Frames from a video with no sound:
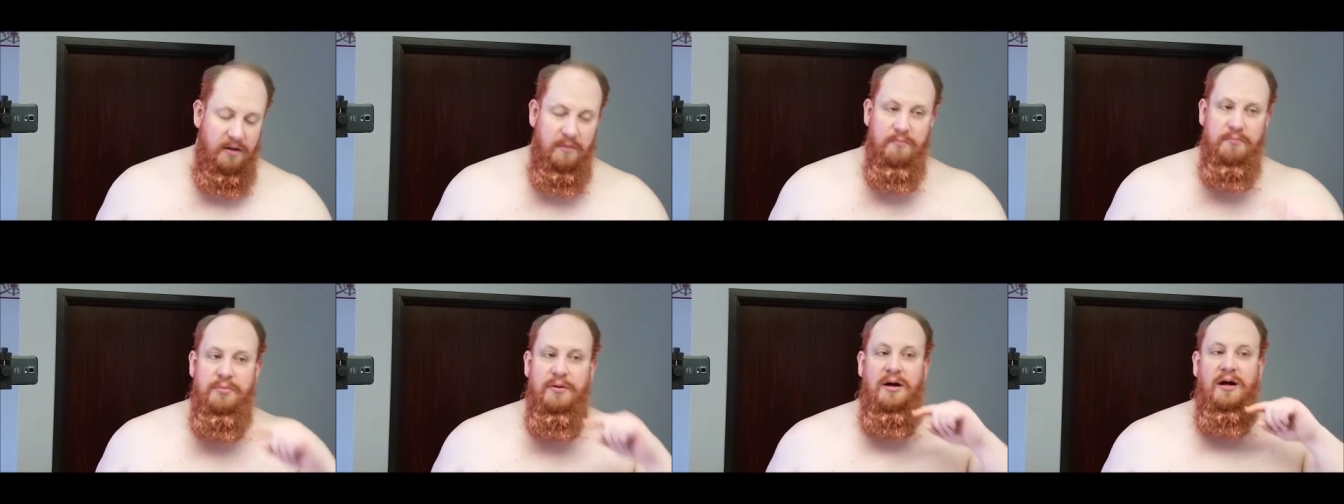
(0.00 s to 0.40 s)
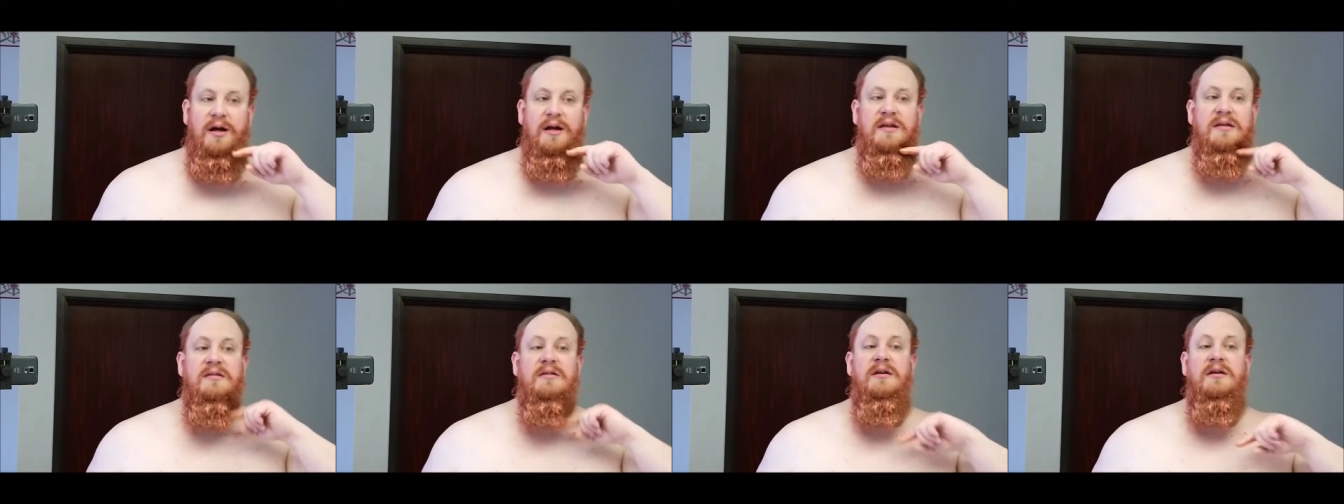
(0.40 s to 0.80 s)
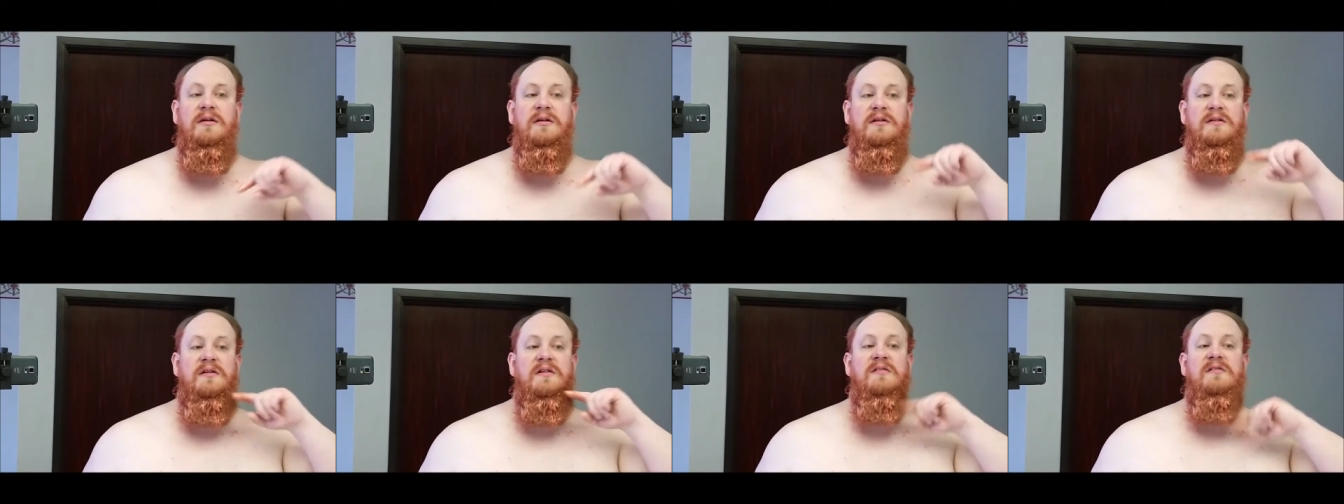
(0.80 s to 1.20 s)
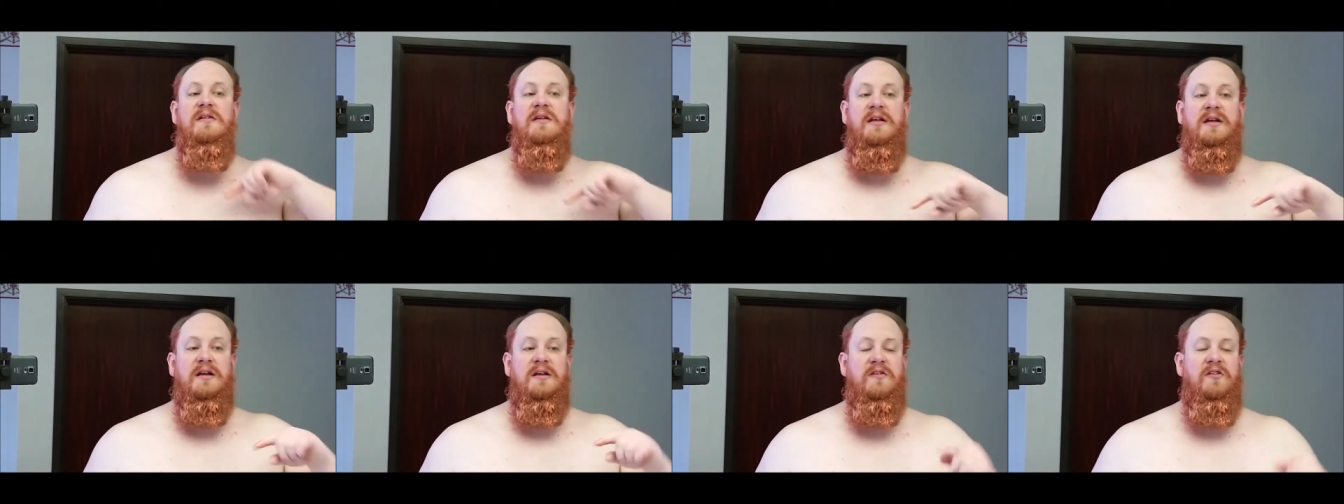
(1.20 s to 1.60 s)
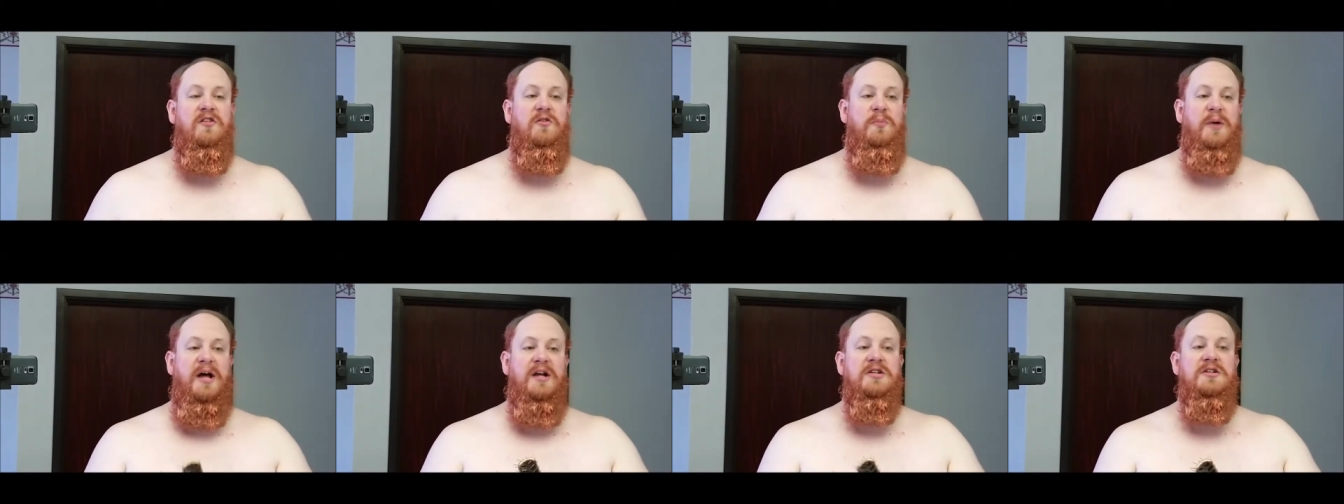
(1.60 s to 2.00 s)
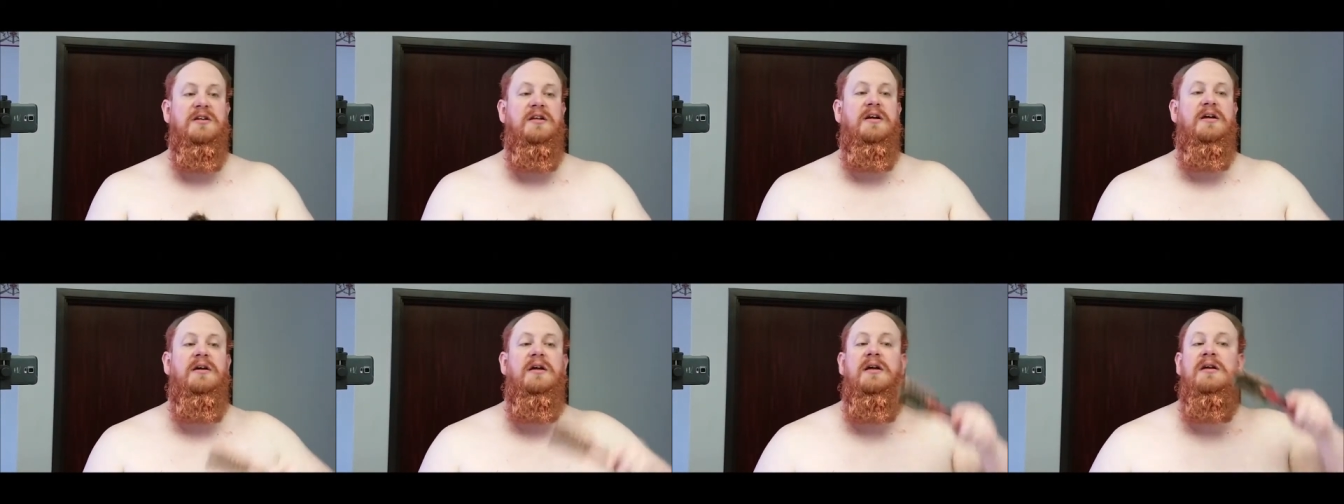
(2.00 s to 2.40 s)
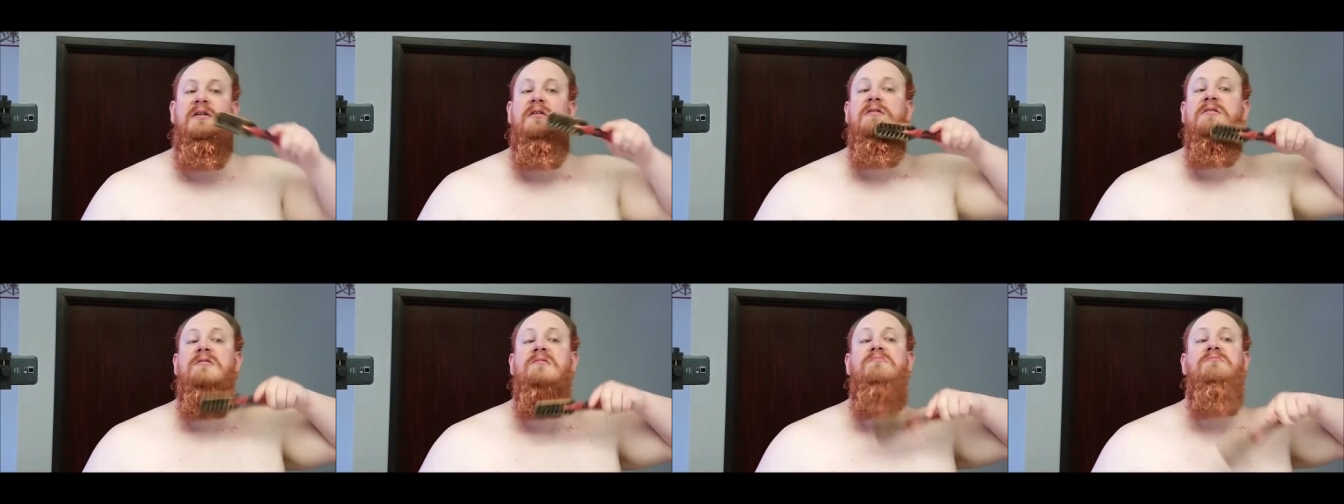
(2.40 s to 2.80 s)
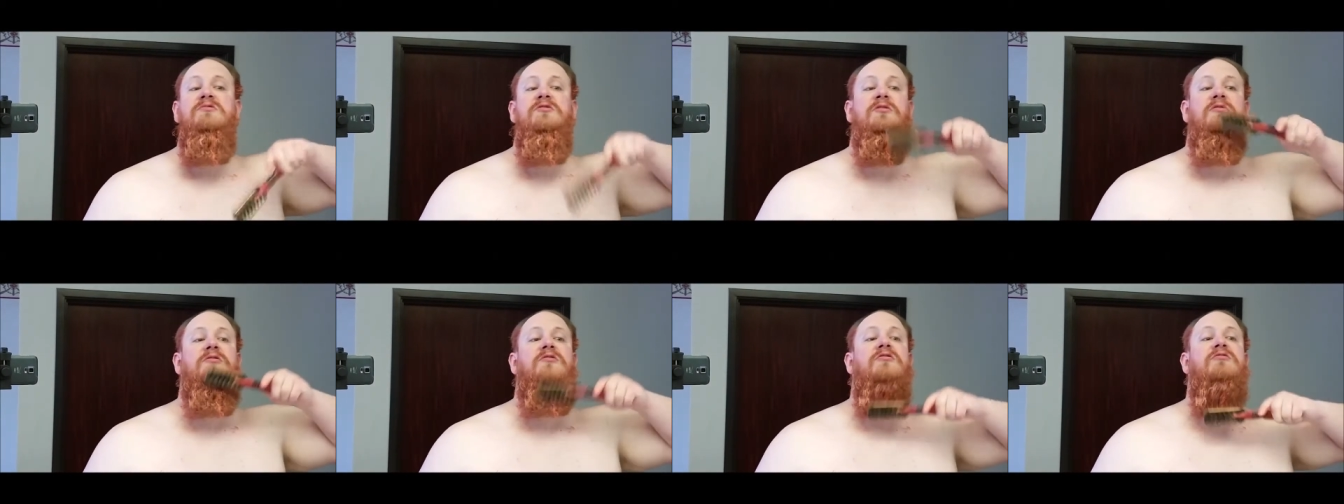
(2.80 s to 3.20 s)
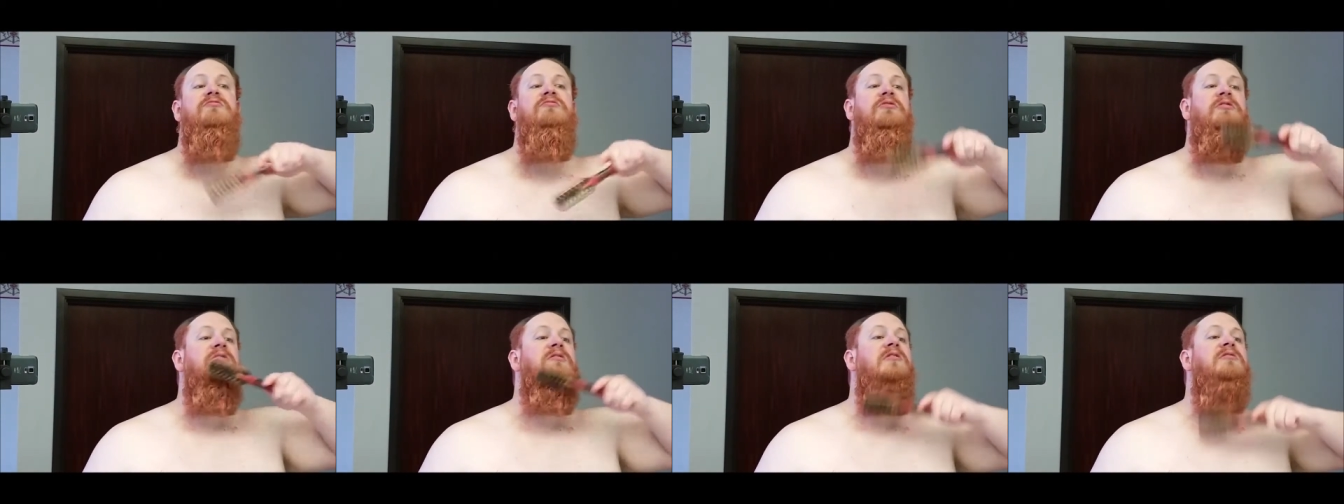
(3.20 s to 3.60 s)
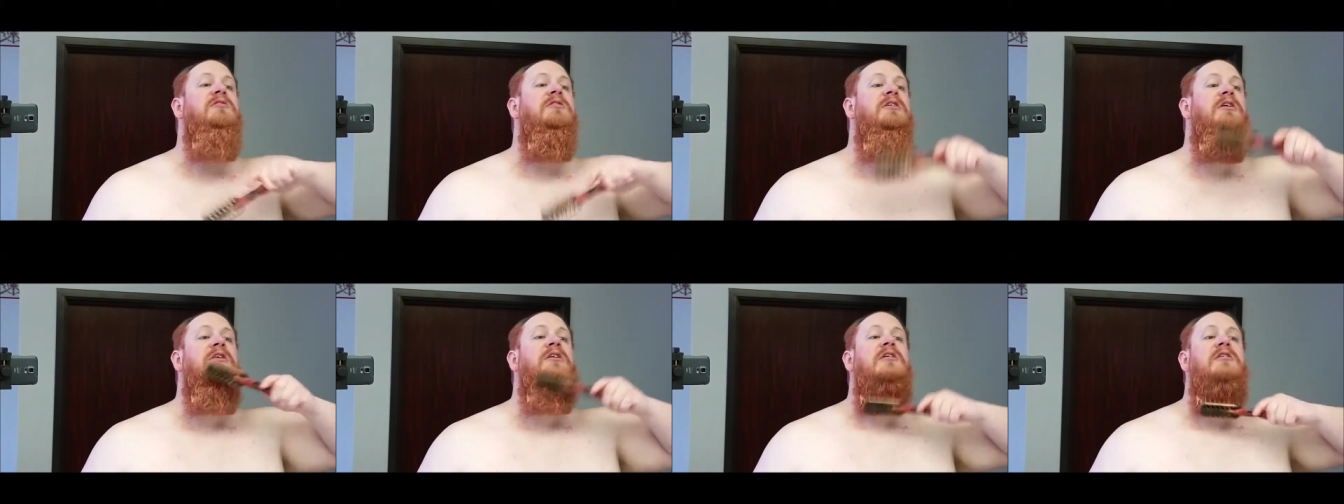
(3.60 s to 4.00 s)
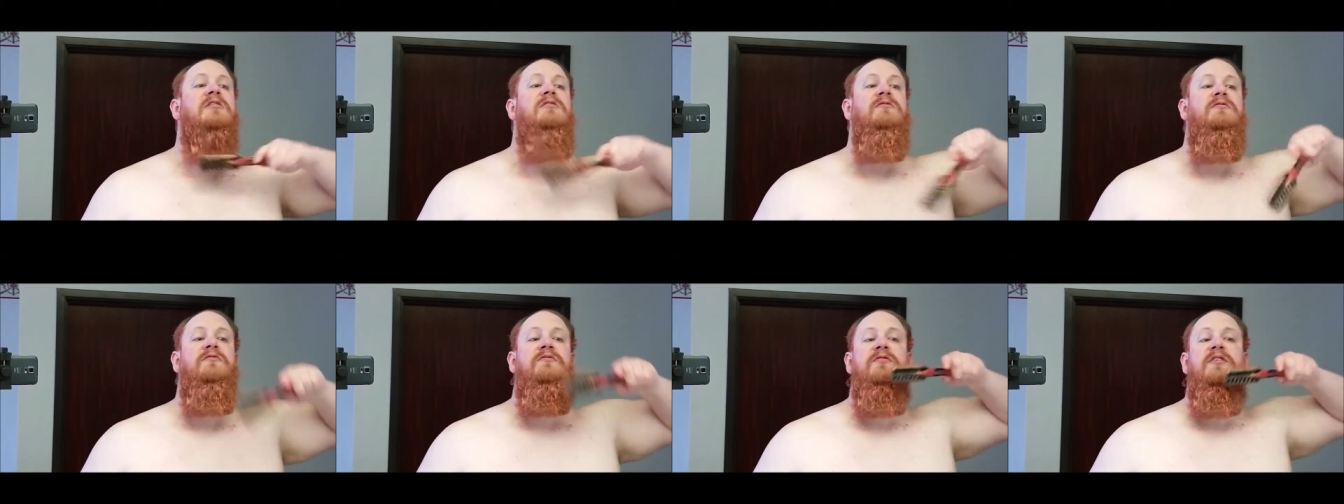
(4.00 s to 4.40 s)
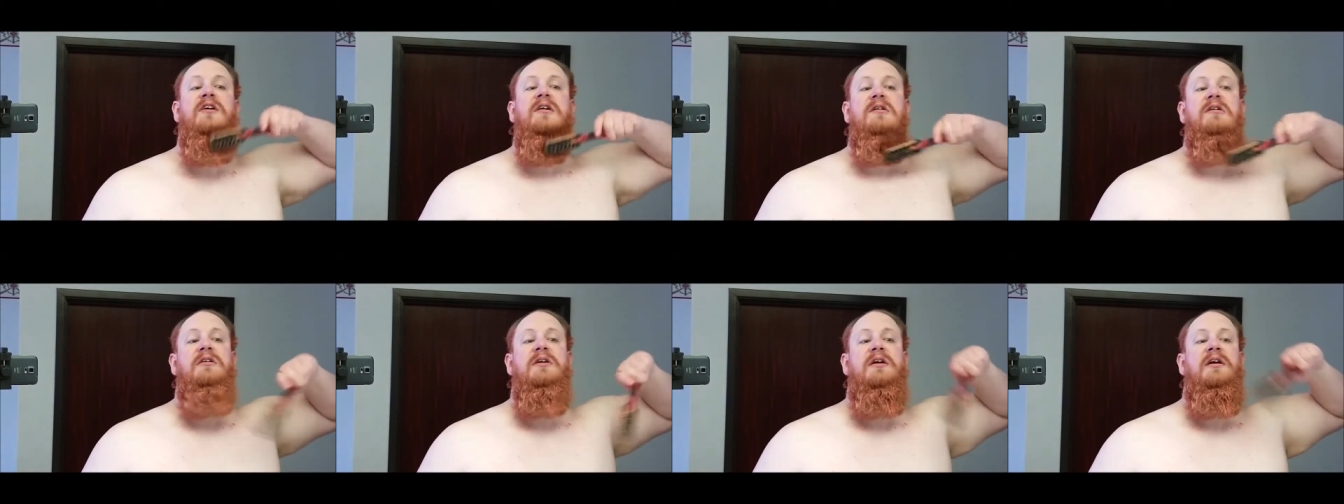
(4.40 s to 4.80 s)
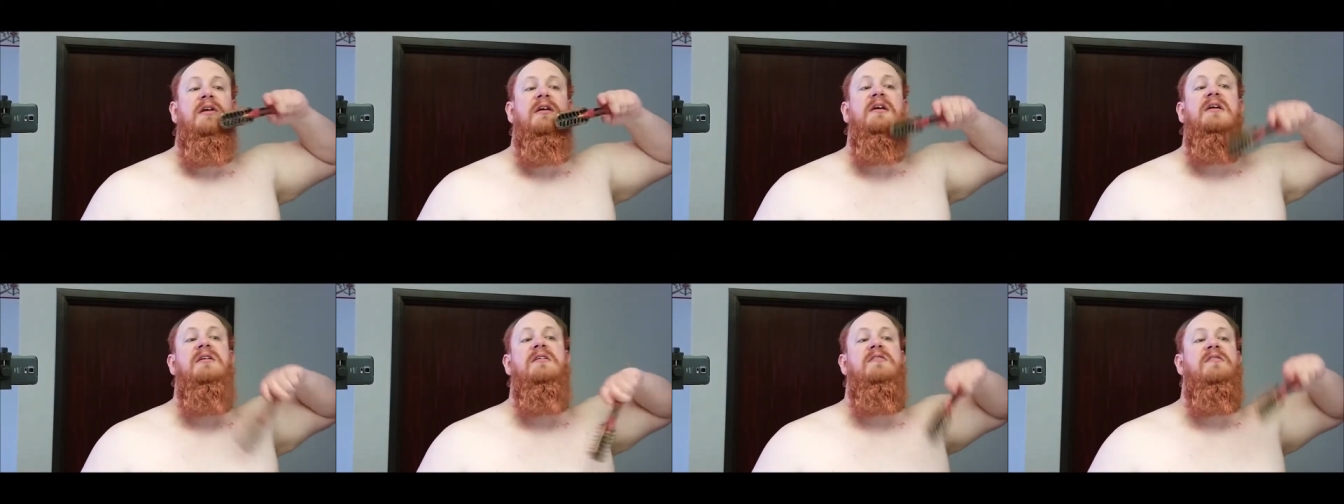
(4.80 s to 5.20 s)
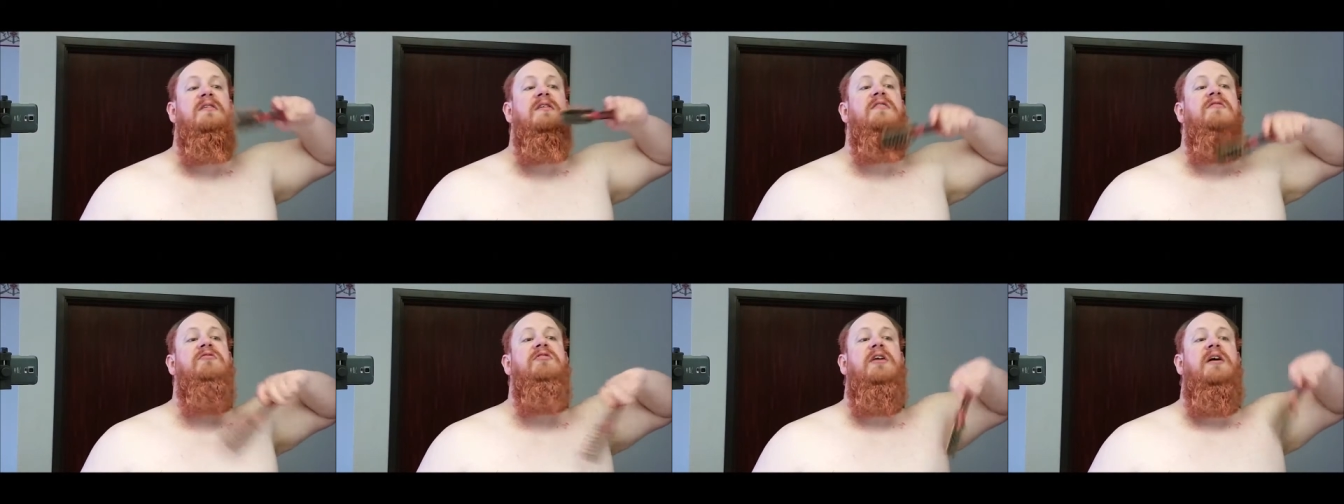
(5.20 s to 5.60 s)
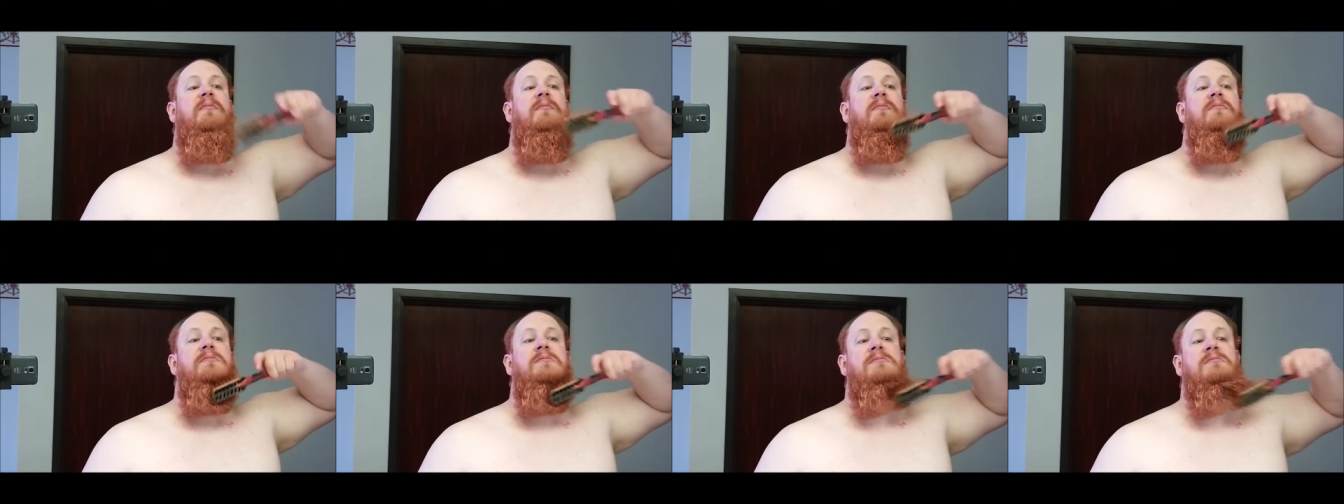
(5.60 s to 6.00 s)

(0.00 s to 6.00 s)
But a silicone spatula, it comes off very easily from.